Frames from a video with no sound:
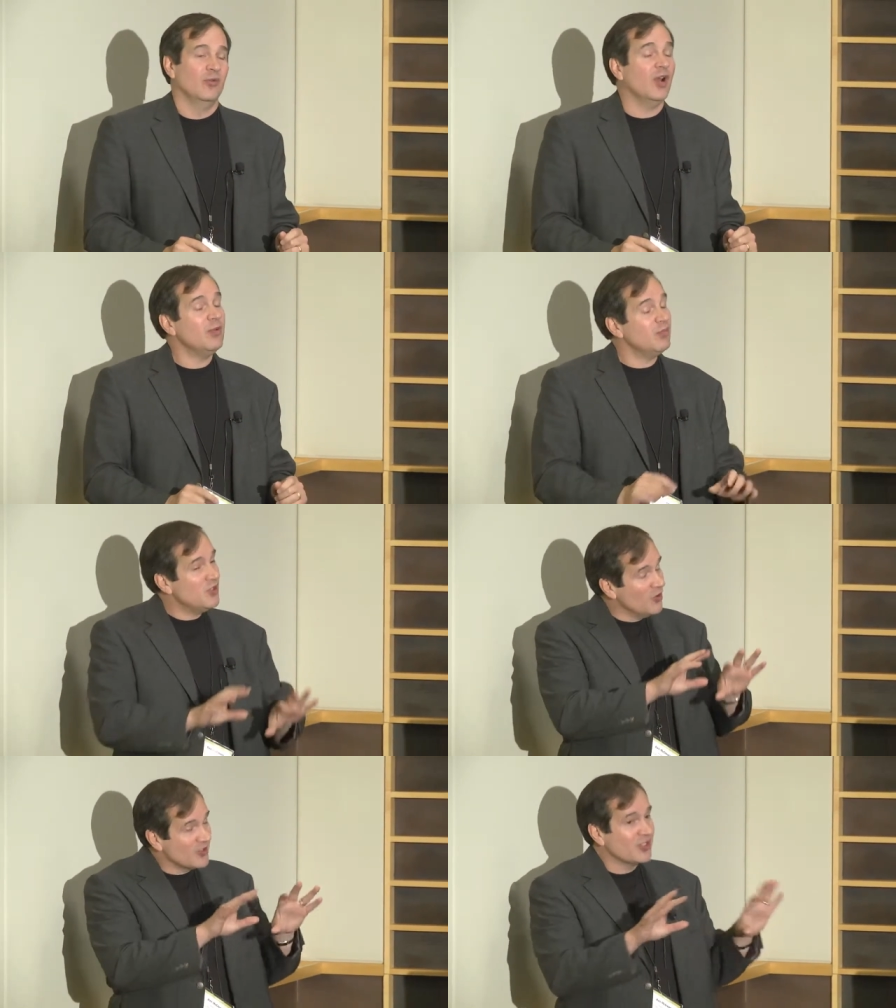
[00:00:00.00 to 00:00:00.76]
Right?
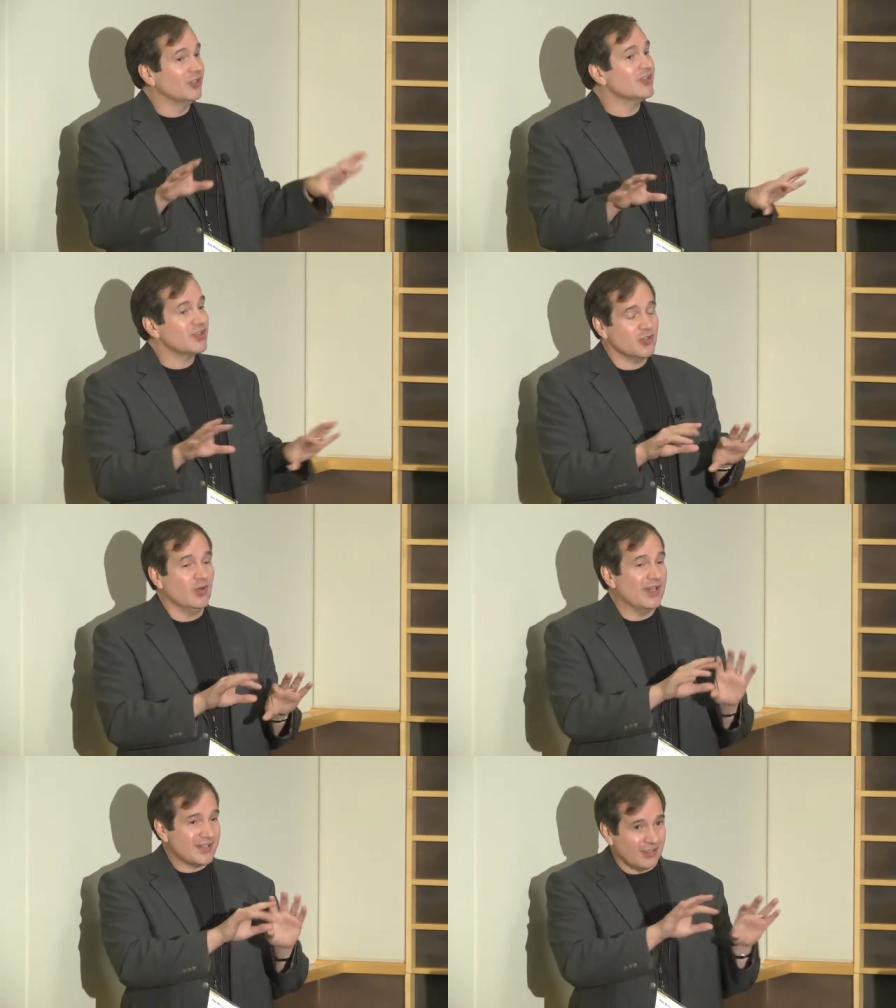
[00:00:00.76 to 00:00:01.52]
But you're still
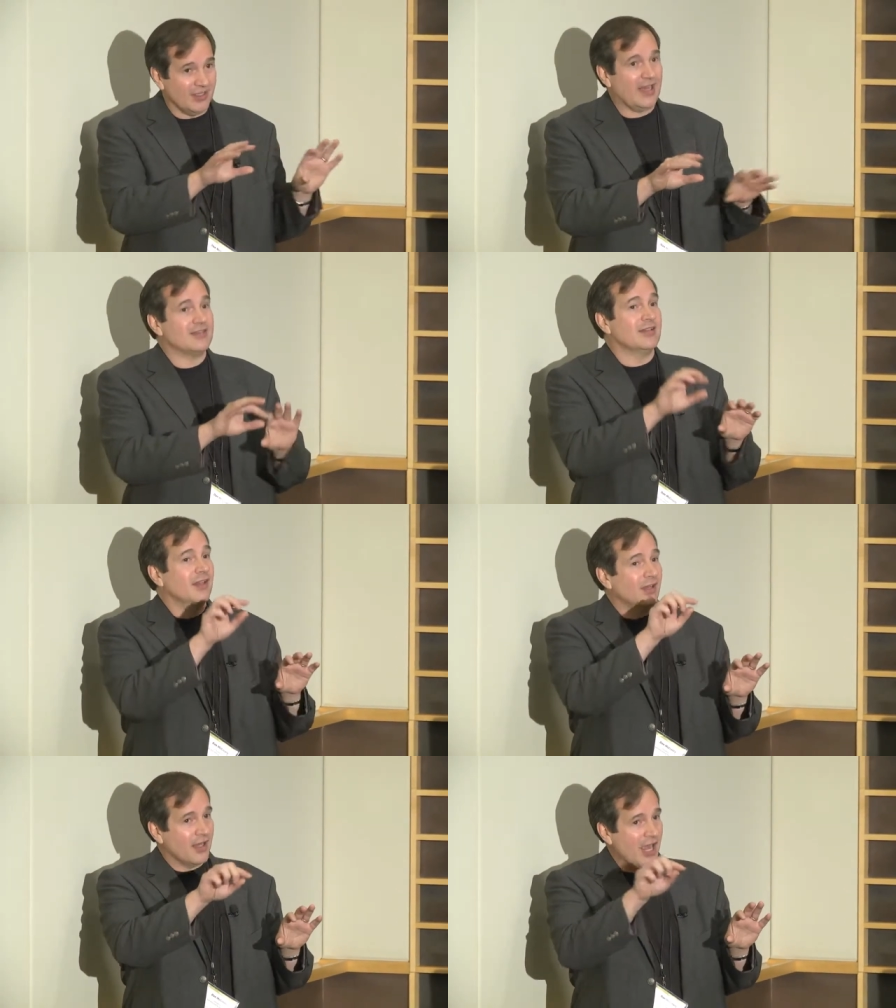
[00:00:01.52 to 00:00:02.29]
doing select
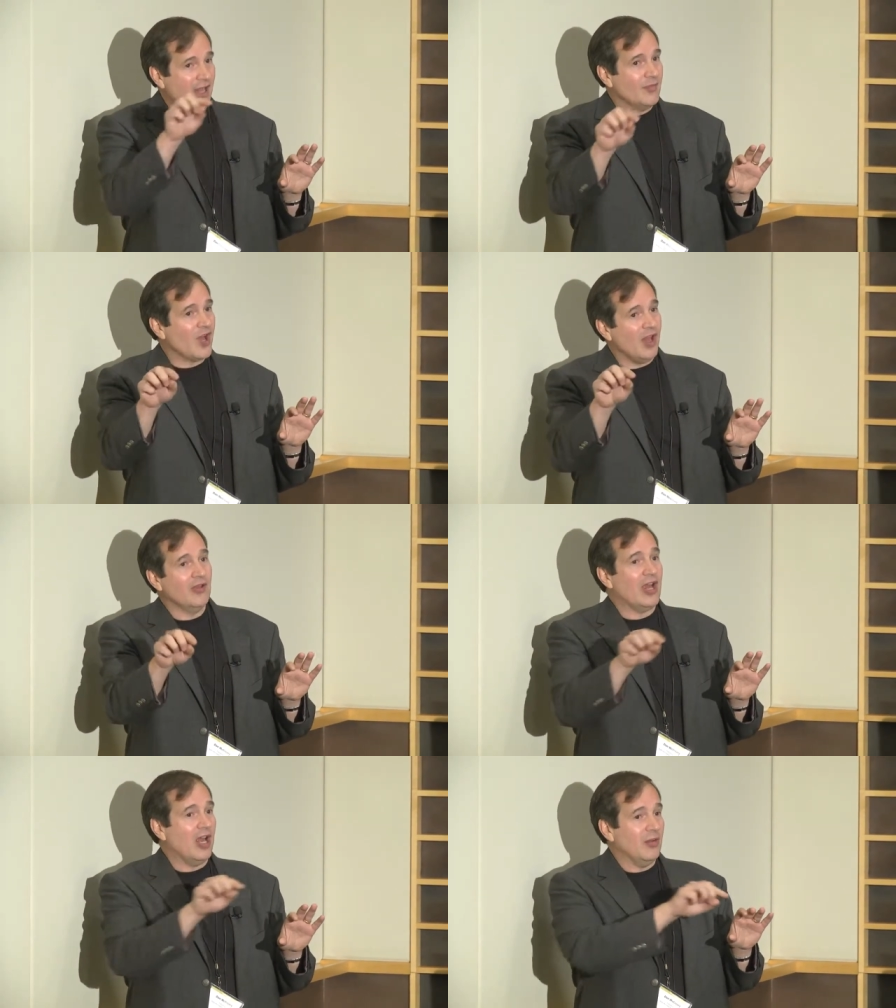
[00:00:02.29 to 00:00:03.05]
column,
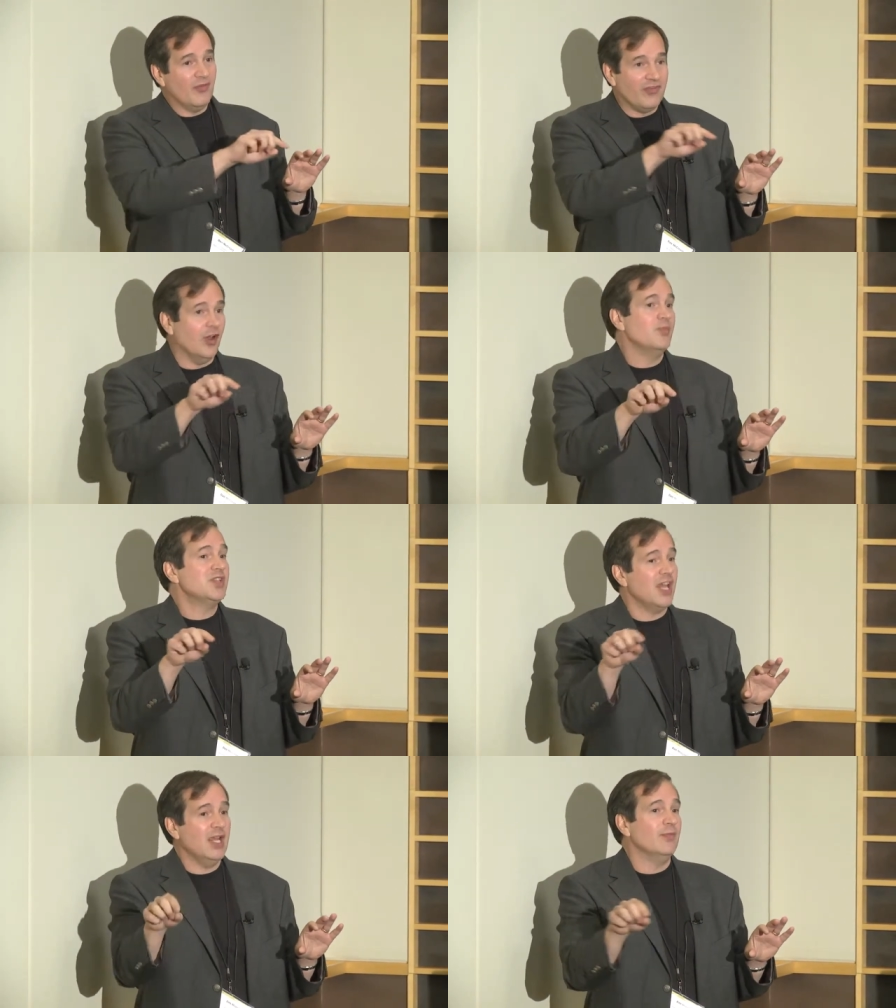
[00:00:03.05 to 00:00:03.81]
column, column from
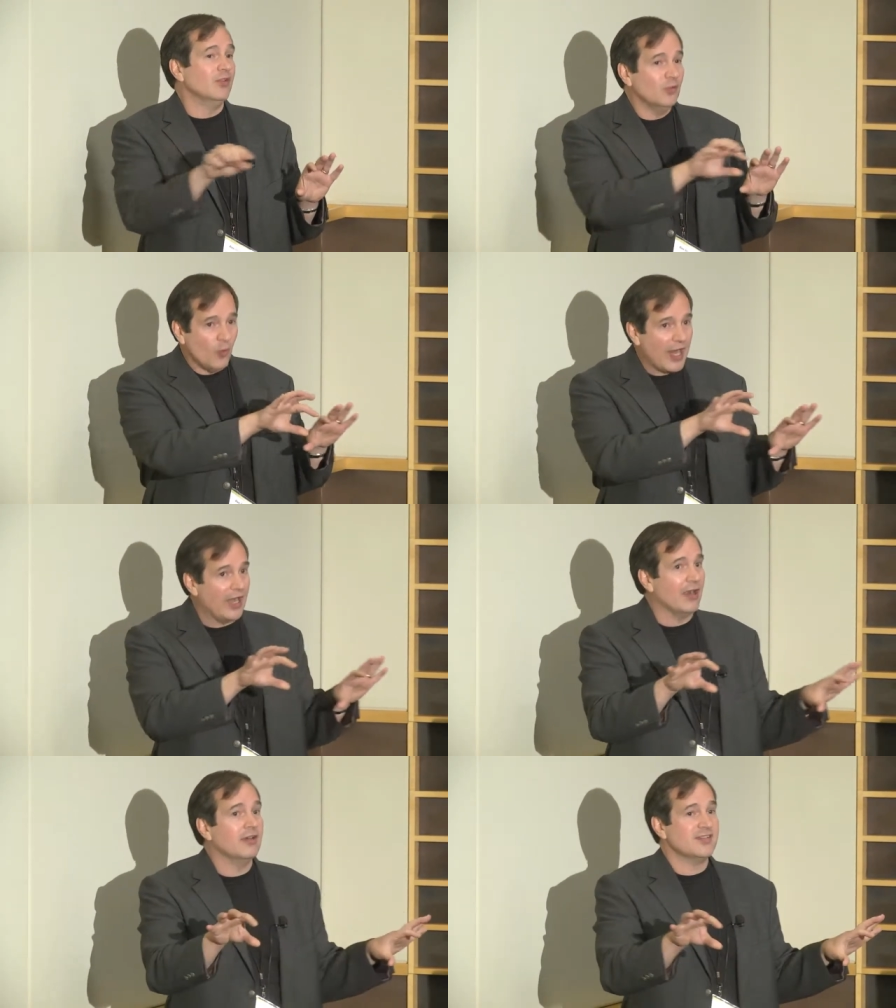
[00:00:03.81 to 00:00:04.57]
table
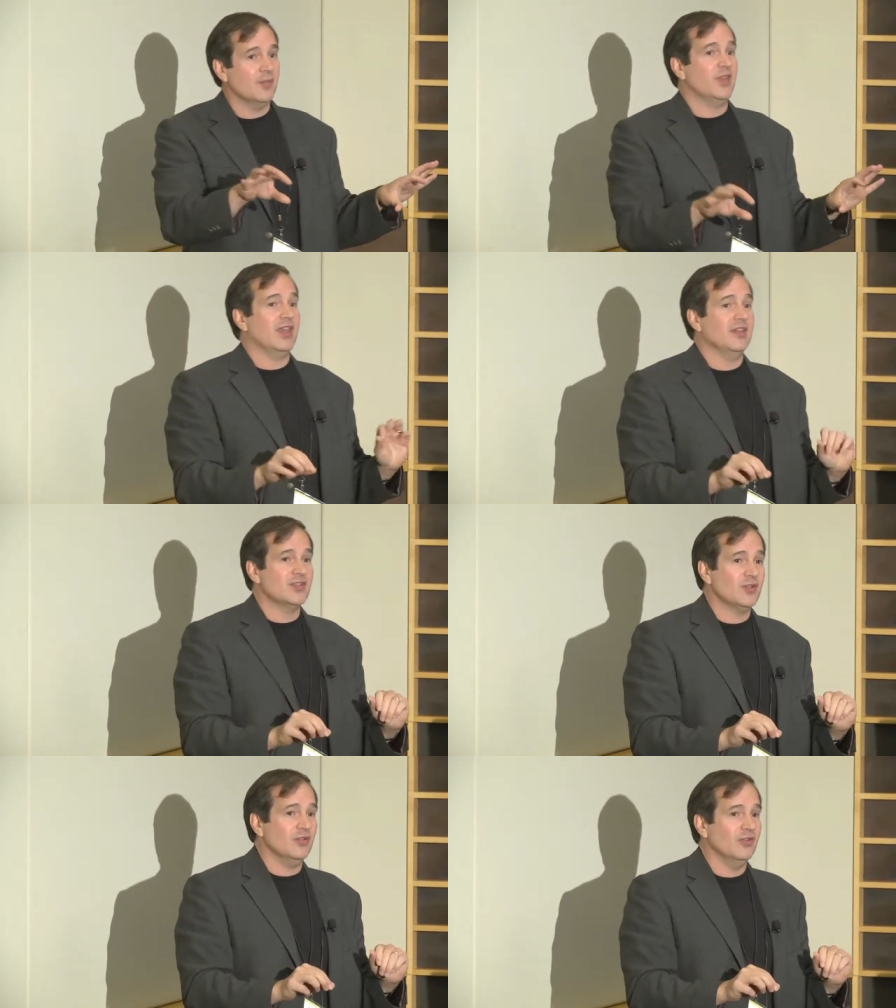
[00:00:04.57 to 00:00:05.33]
where something is
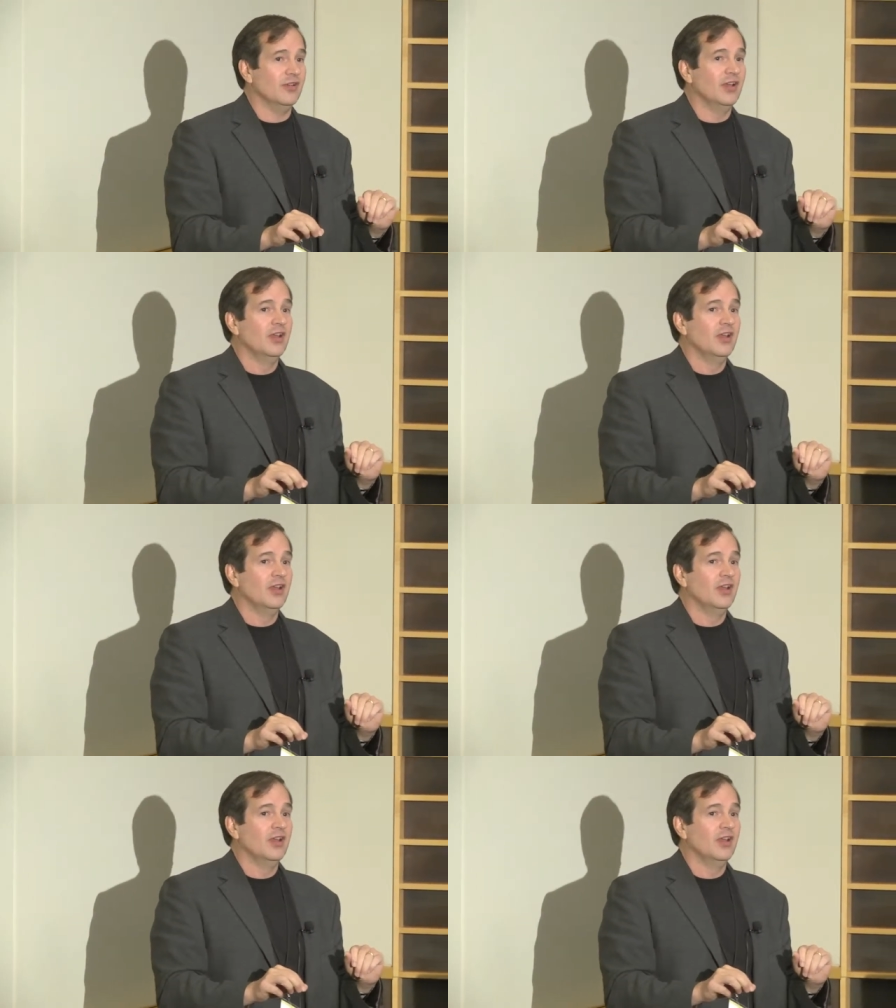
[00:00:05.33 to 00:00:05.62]
true.